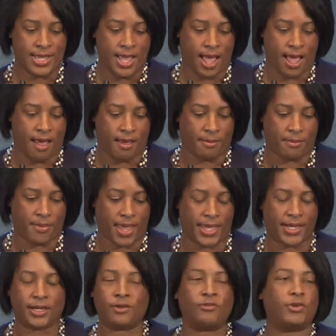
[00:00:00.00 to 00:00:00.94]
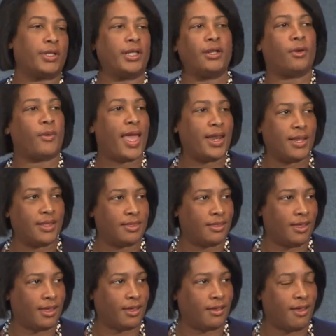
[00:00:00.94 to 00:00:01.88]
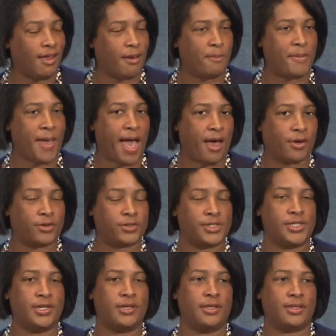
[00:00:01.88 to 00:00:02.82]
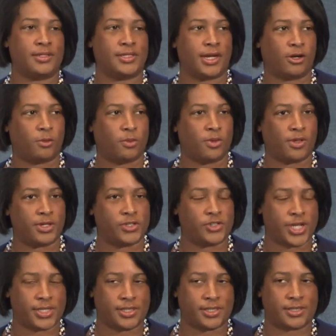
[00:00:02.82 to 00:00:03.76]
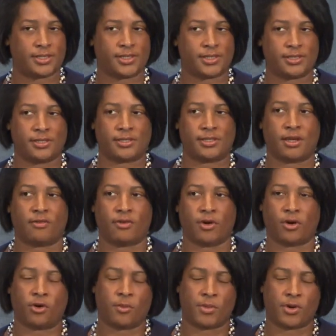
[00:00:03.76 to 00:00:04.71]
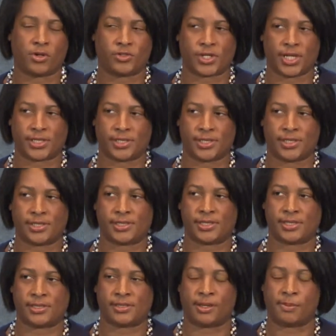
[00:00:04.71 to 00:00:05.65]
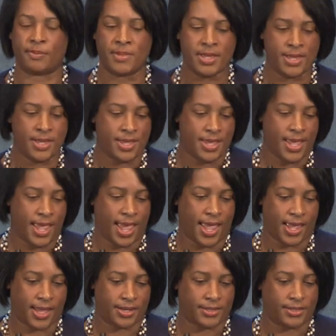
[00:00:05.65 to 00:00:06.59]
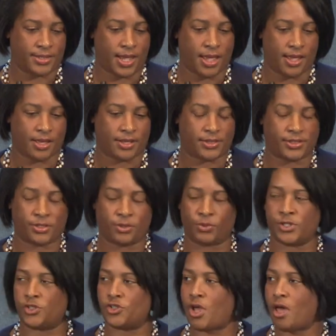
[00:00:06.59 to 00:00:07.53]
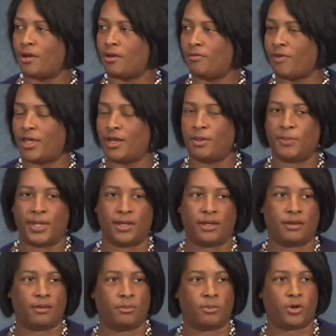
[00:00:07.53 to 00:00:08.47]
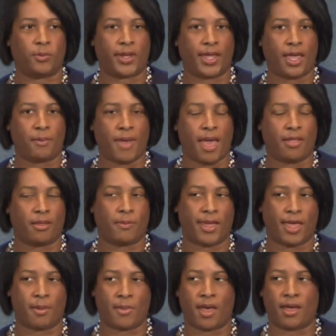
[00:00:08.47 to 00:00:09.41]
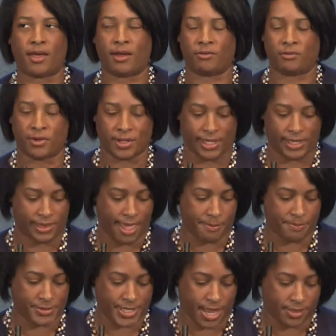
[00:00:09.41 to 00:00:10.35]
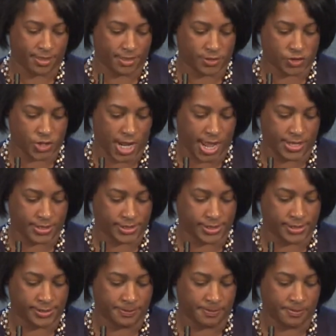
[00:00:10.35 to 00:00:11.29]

I didn't really know anything about the terrible injustices of our criminal justice system. And so when John invited me to Birmingham, Alabama, I really leapt at the chance.